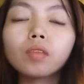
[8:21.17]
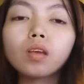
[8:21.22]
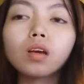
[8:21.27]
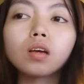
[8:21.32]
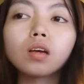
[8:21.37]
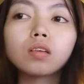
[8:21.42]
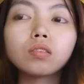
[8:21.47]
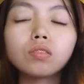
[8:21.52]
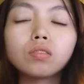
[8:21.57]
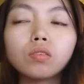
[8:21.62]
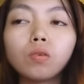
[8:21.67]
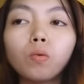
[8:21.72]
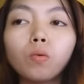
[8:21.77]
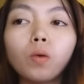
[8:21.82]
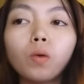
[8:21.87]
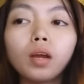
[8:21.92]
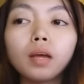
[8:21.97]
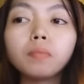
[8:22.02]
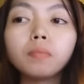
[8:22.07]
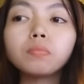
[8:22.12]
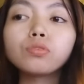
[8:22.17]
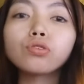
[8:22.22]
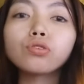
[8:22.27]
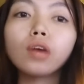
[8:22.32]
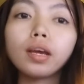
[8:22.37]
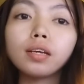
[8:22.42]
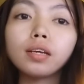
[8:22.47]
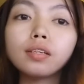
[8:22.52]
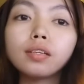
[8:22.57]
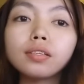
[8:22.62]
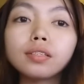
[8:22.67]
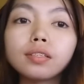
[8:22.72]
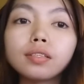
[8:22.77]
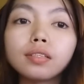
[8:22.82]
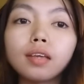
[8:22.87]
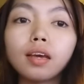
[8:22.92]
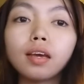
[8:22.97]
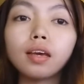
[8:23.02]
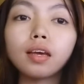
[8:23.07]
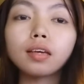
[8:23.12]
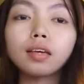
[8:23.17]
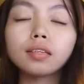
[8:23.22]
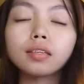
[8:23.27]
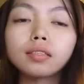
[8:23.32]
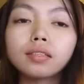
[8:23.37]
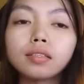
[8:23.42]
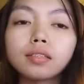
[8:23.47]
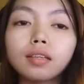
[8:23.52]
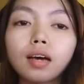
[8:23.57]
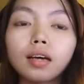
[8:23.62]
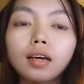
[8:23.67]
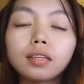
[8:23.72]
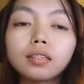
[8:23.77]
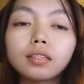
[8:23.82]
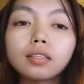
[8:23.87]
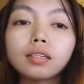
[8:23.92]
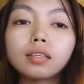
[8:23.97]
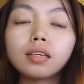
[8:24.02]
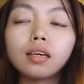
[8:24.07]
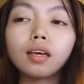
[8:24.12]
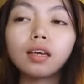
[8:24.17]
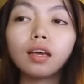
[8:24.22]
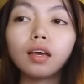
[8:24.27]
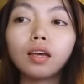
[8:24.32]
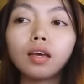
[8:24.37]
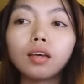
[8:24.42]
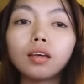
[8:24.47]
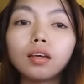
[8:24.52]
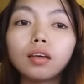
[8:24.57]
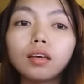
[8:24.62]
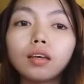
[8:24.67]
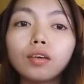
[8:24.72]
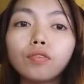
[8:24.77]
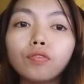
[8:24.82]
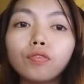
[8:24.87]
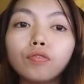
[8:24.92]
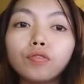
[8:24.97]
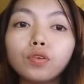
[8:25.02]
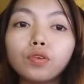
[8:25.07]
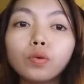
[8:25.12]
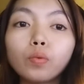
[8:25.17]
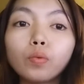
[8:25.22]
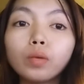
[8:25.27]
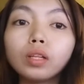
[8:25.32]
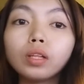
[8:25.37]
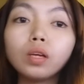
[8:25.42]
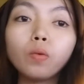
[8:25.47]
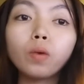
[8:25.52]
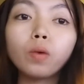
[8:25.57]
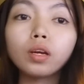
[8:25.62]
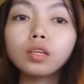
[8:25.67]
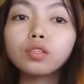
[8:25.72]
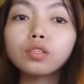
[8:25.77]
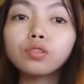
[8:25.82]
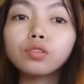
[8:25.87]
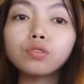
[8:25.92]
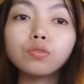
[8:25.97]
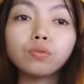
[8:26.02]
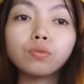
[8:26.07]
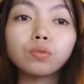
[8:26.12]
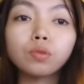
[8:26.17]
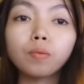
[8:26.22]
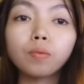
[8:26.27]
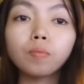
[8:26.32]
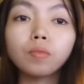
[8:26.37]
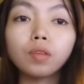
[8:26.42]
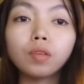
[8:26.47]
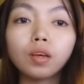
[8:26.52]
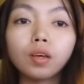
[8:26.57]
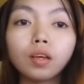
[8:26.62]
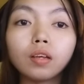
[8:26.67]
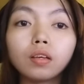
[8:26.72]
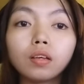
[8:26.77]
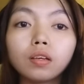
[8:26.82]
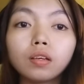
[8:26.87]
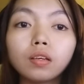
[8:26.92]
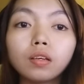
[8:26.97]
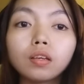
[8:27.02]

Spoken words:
So what I'm trying to say is that if you really wanted to do something,